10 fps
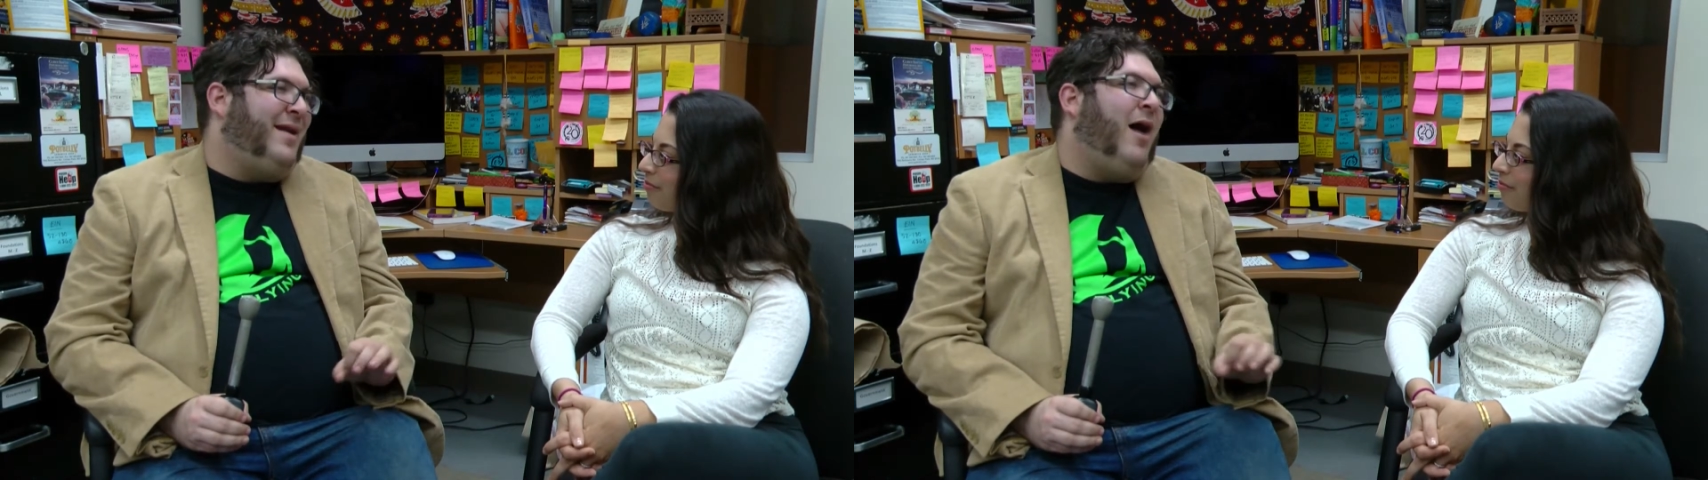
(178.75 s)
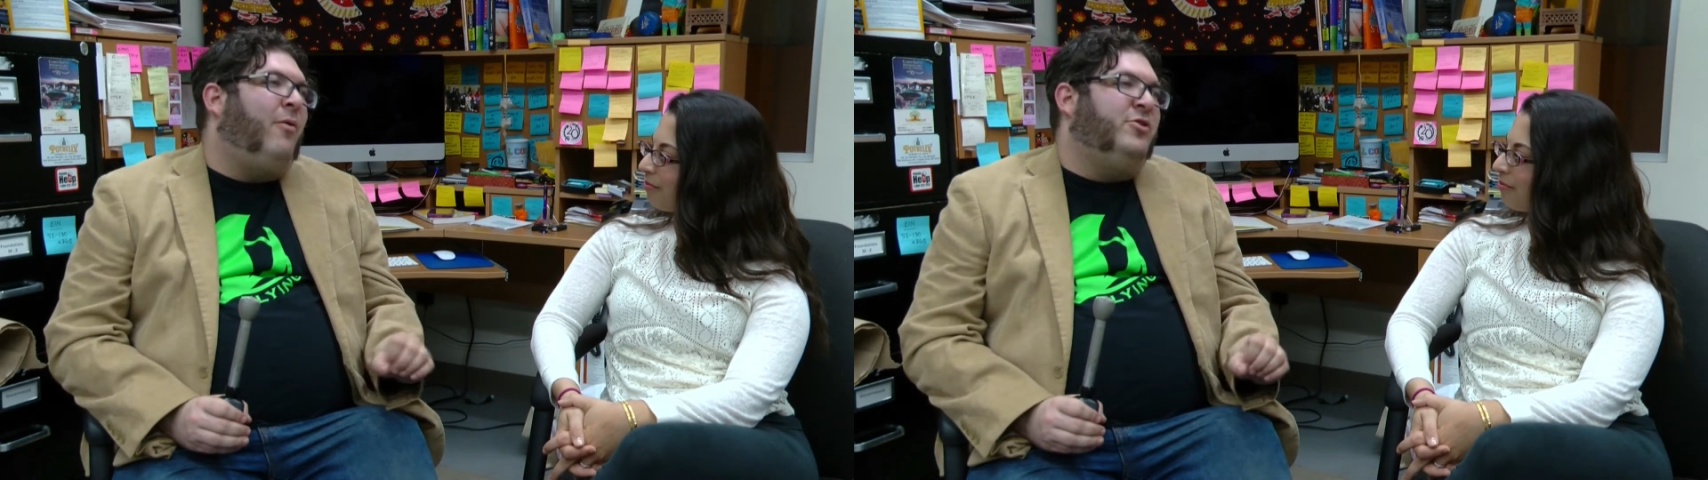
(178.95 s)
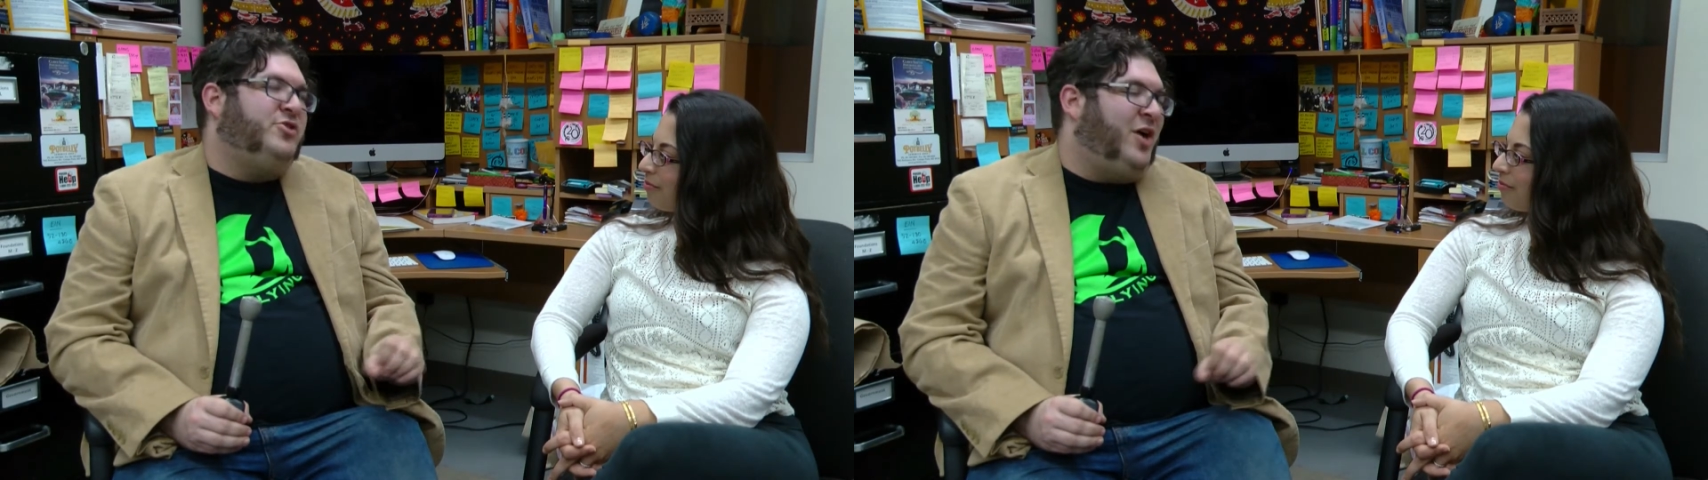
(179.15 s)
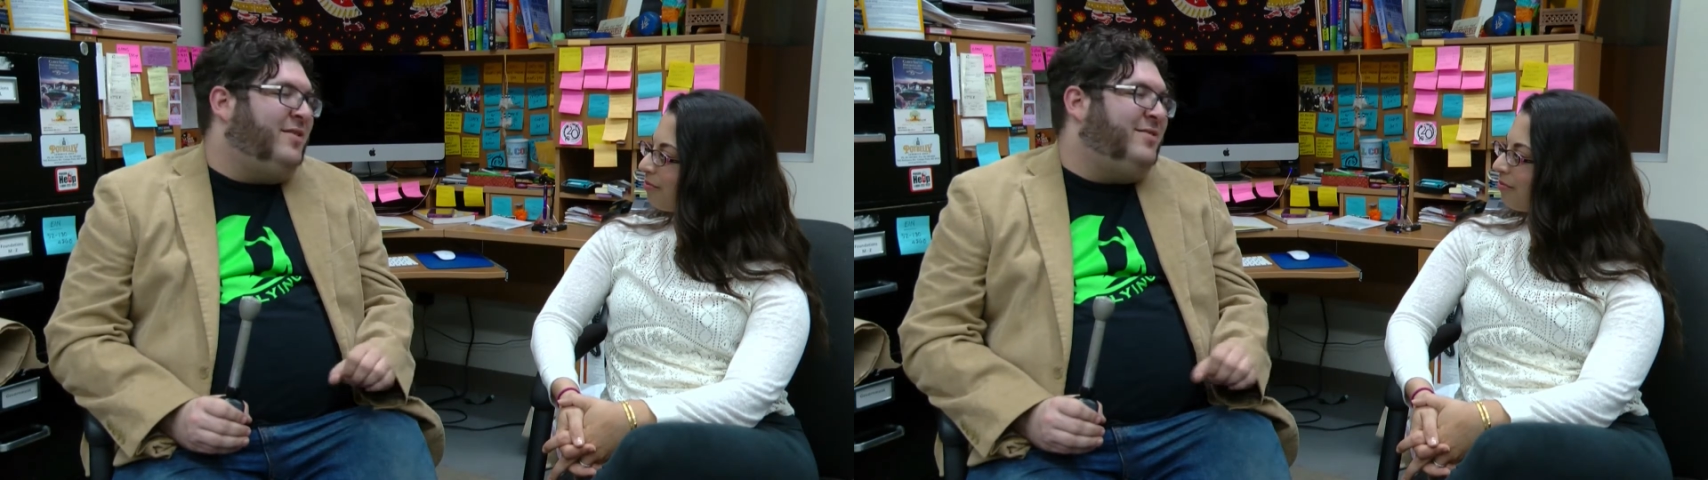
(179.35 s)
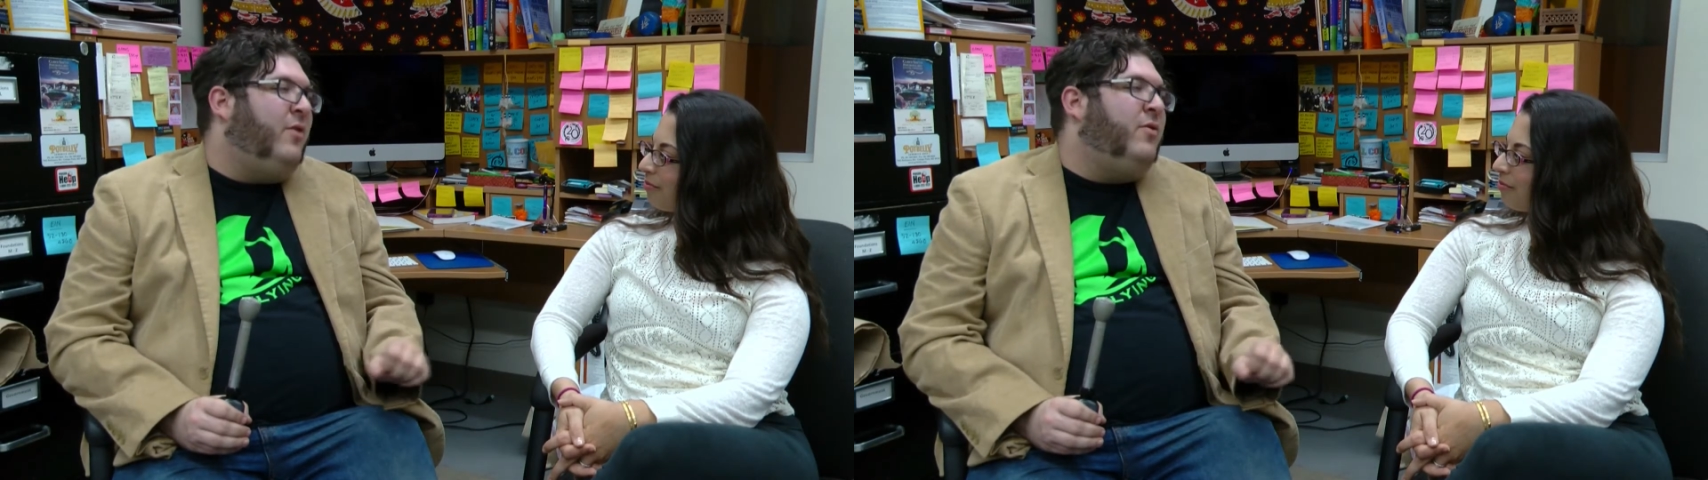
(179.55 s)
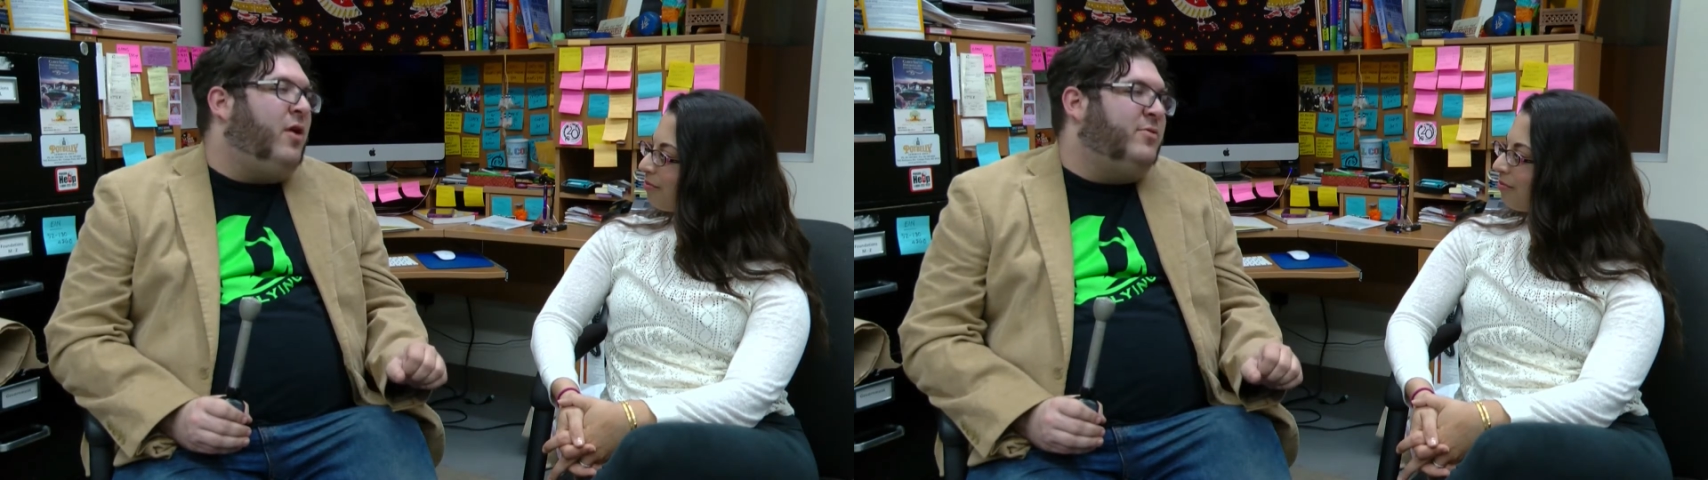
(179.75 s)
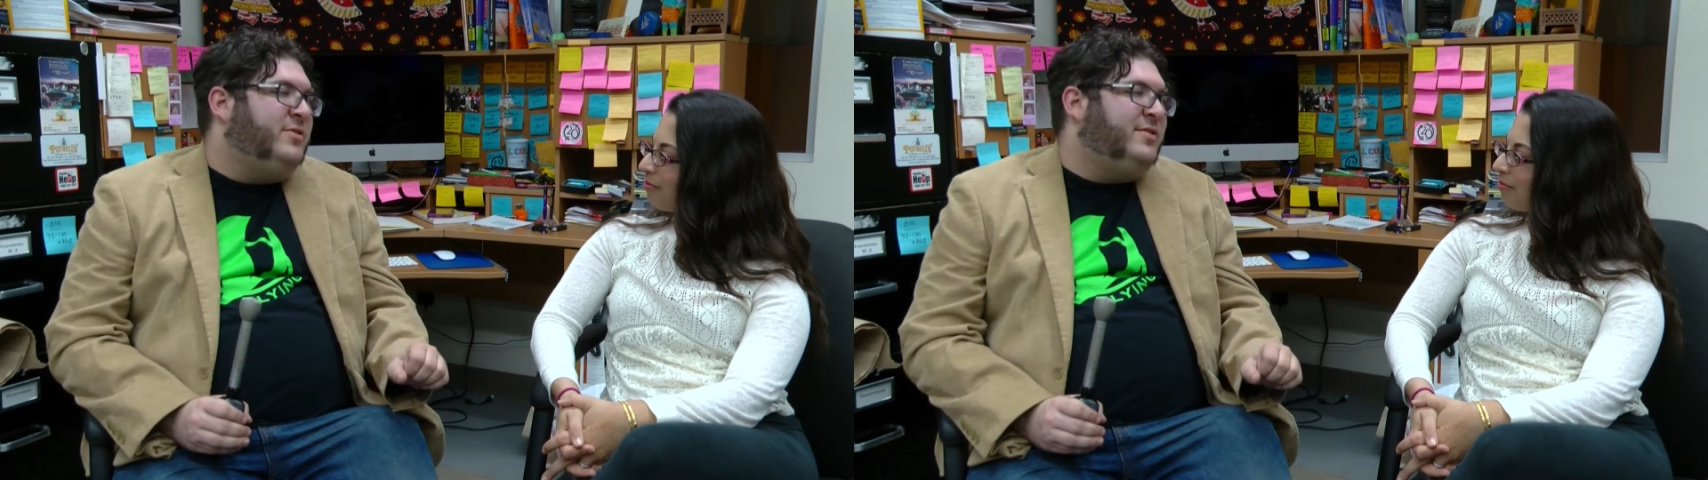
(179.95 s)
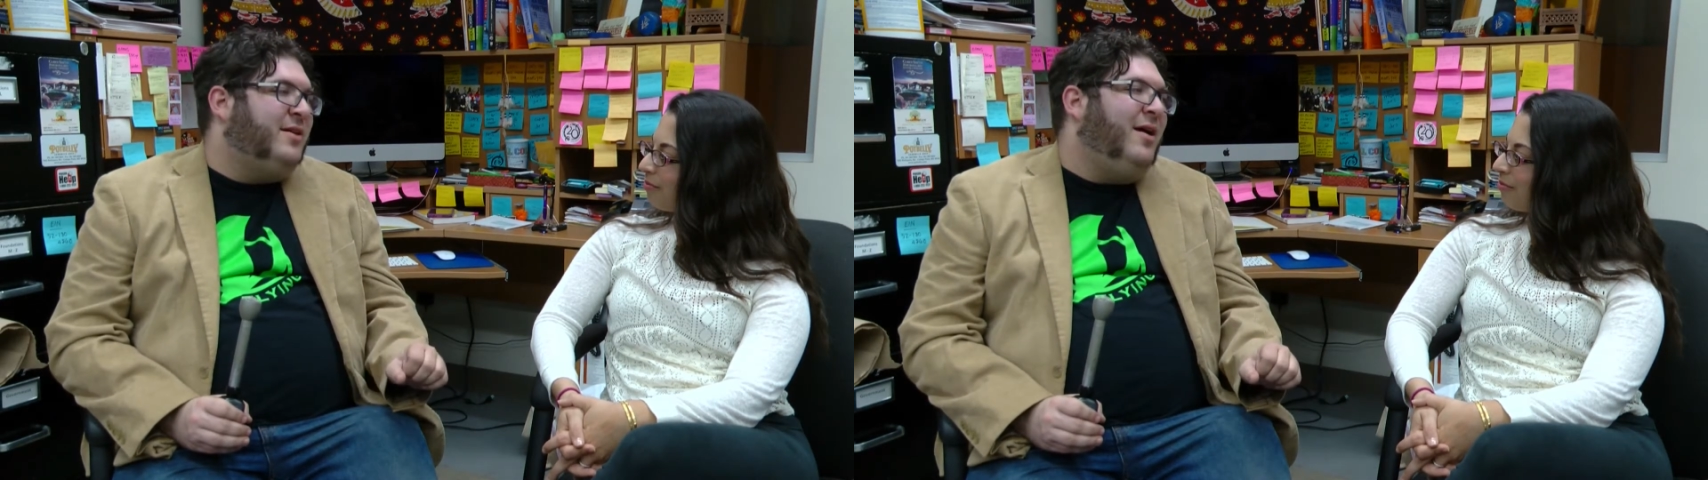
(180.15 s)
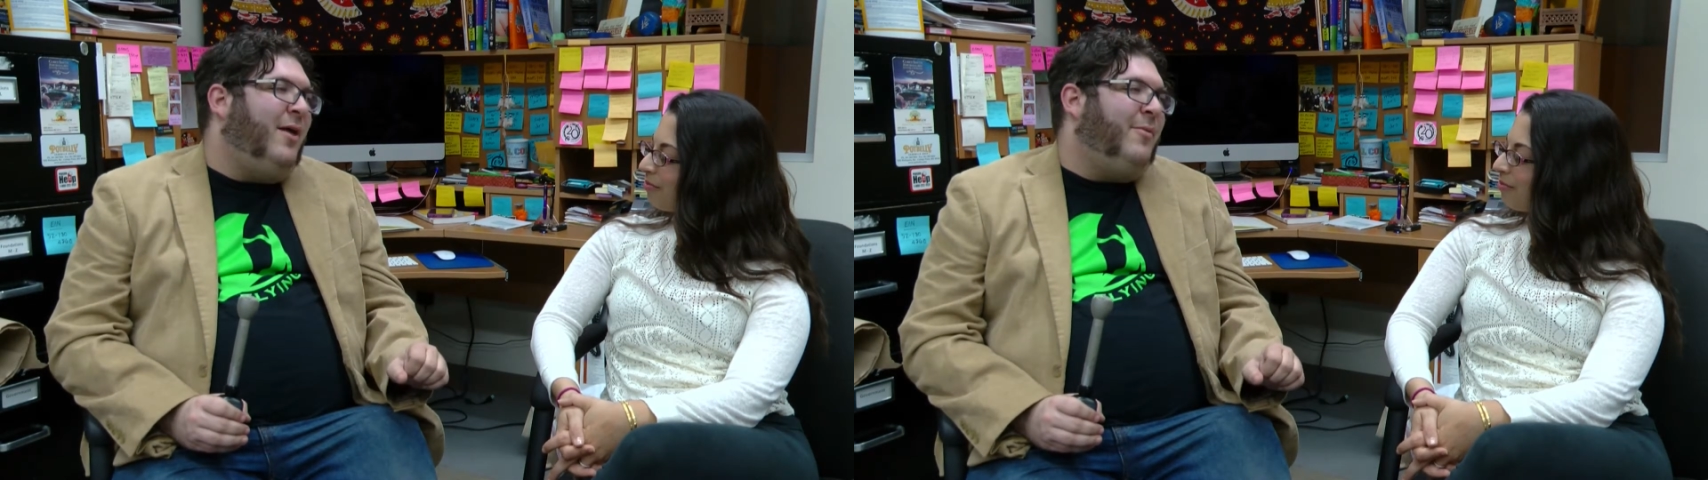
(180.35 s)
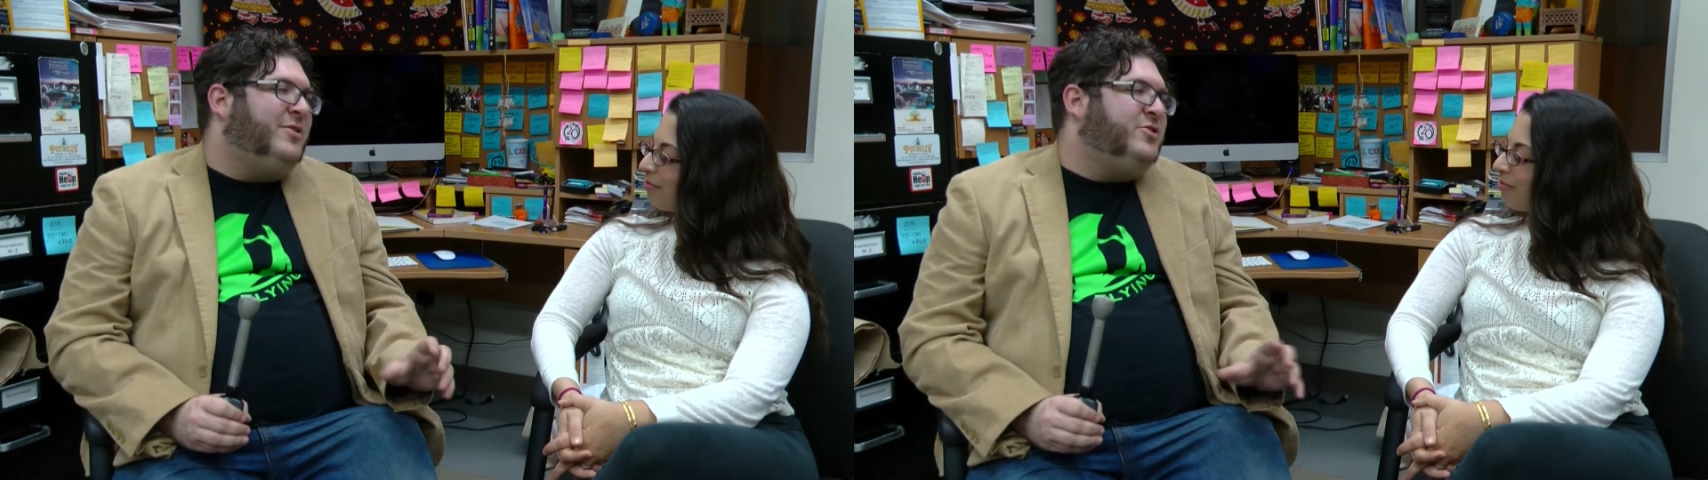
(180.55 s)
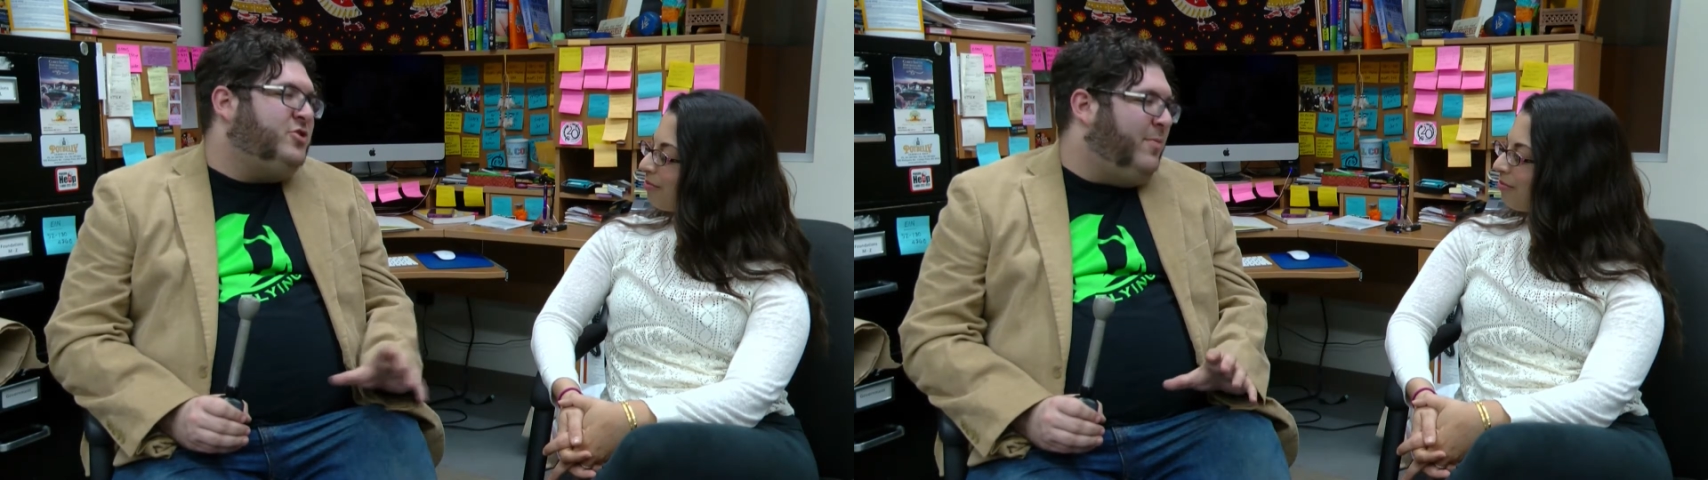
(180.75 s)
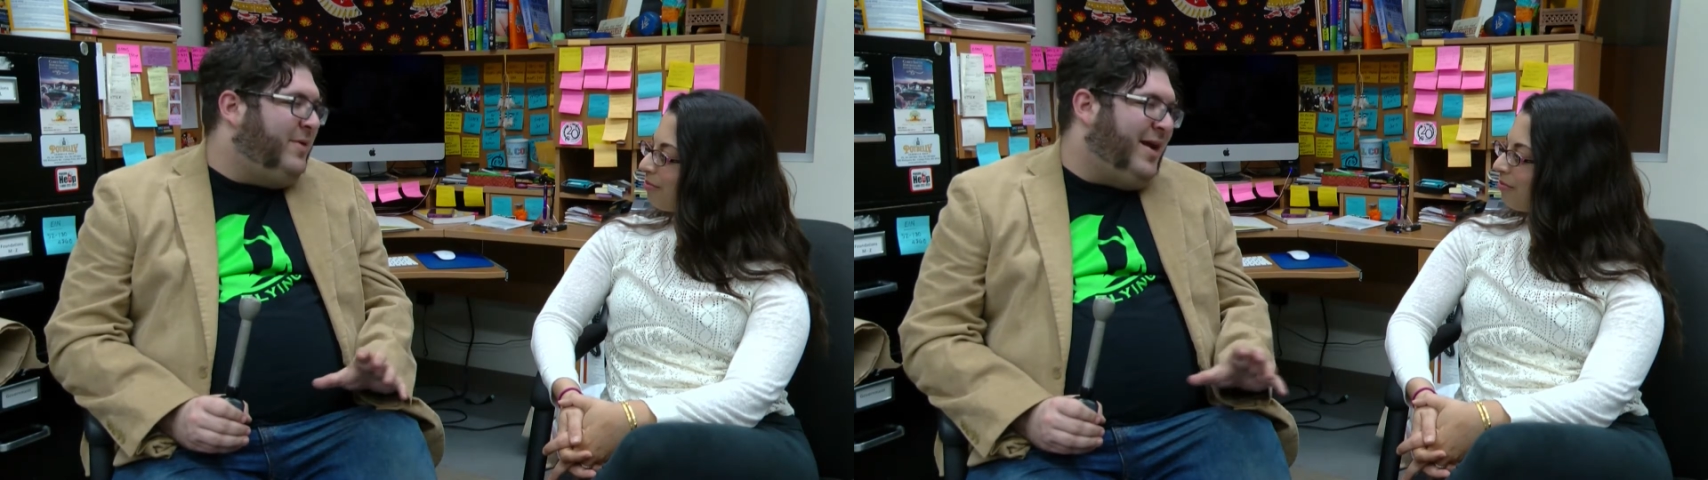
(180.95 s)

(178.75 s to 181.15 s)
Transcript: hour and jotted down notes. We had so many